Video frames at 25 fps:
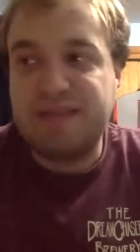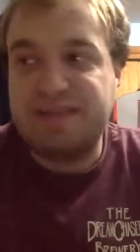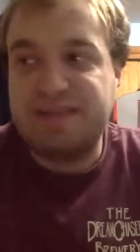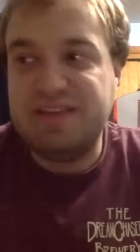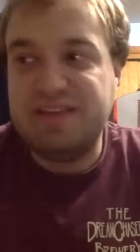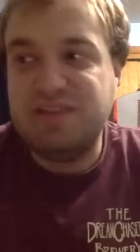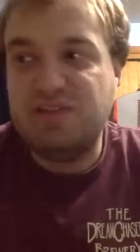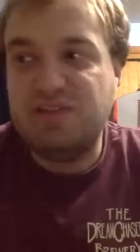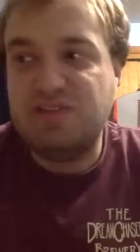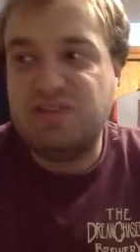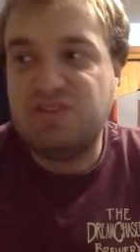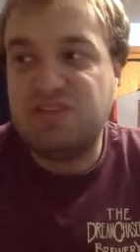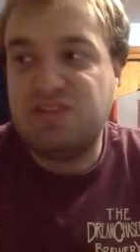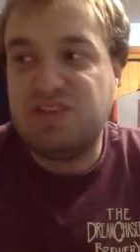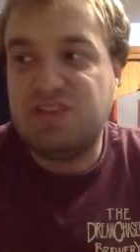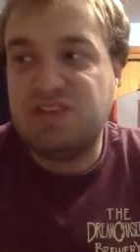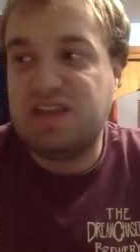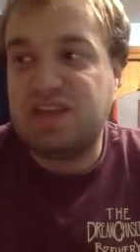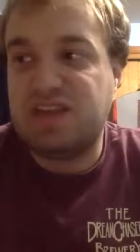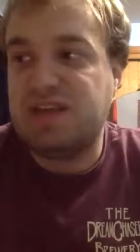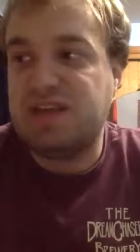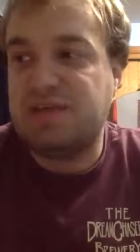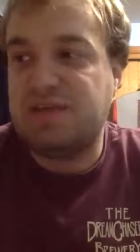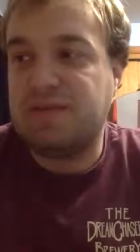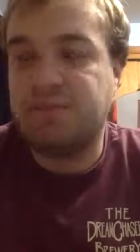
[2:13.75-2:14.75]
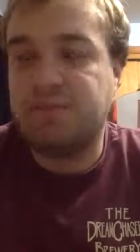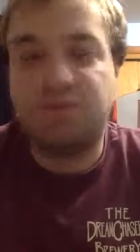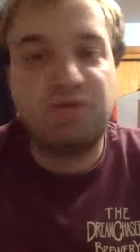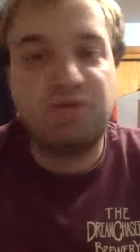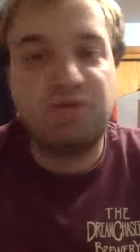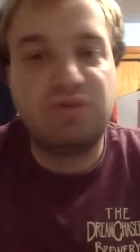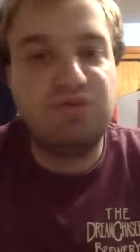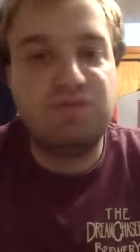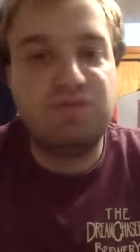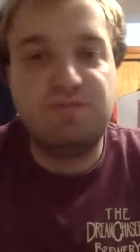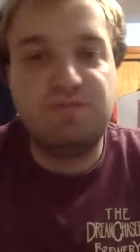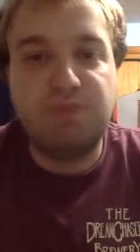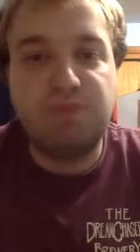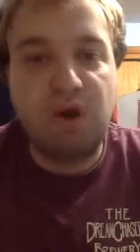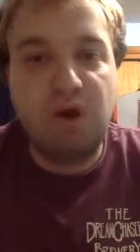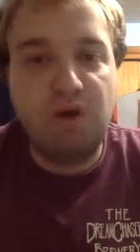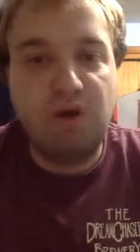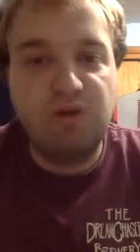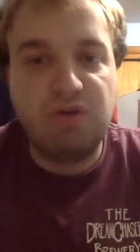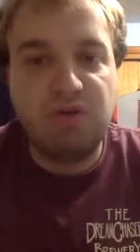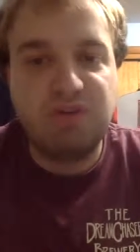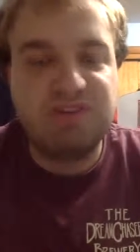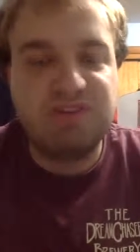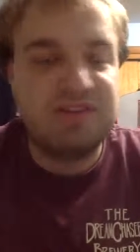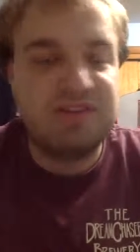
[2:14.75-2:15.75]
I think it's only just like, like, like a bruised
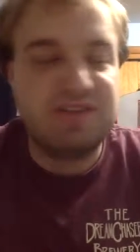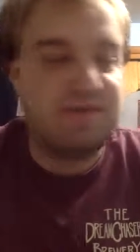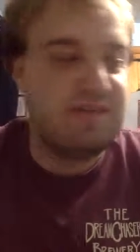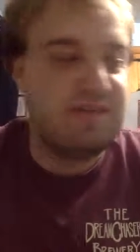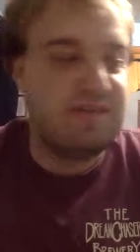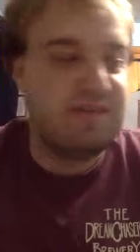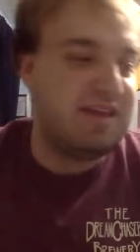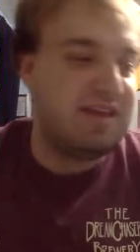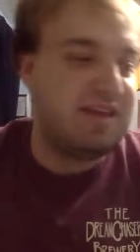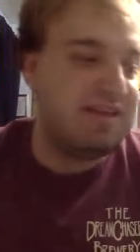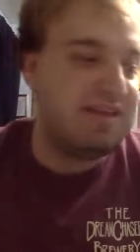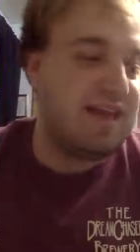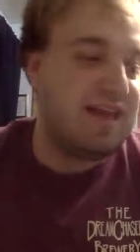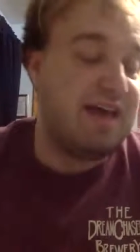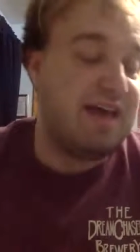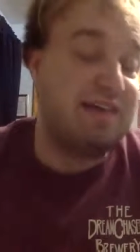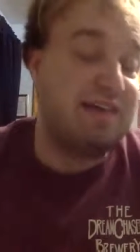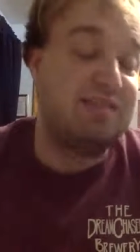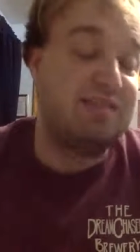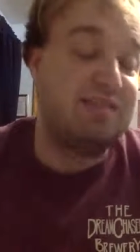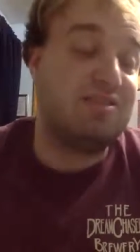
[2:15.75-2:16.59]
bone or something like that.